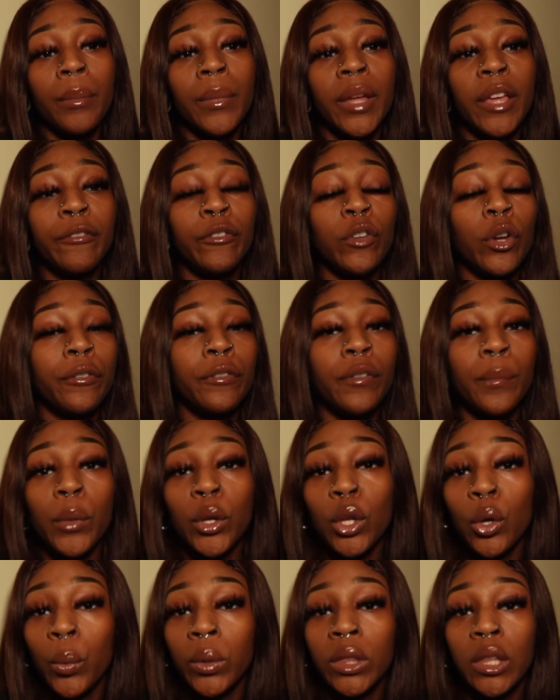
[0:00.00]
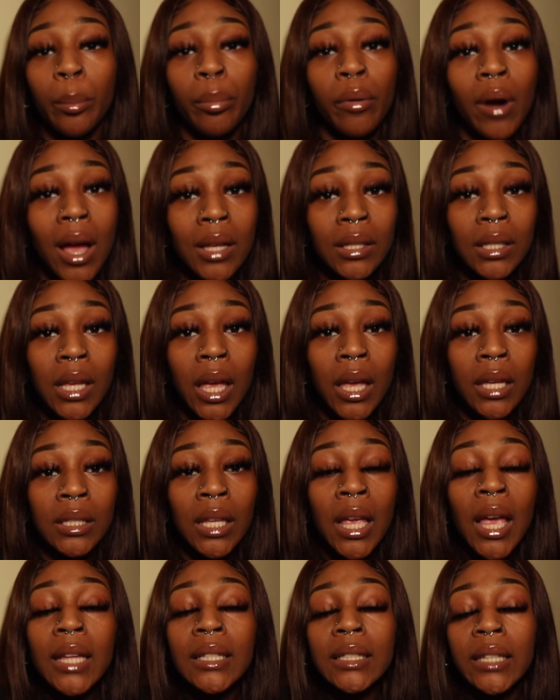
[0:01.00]
if you're familiar with the process,
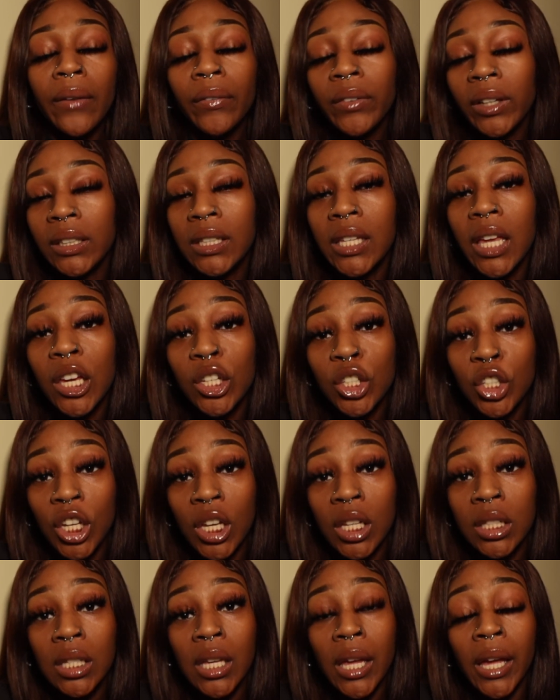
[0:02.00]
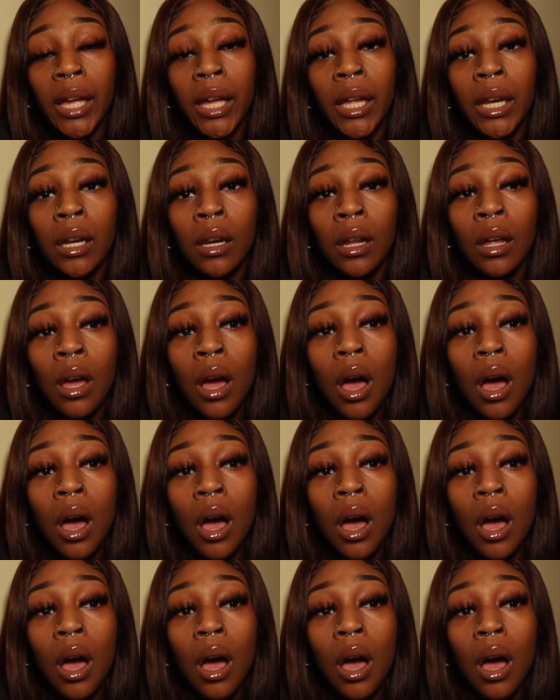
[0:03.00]
definitely take a chance and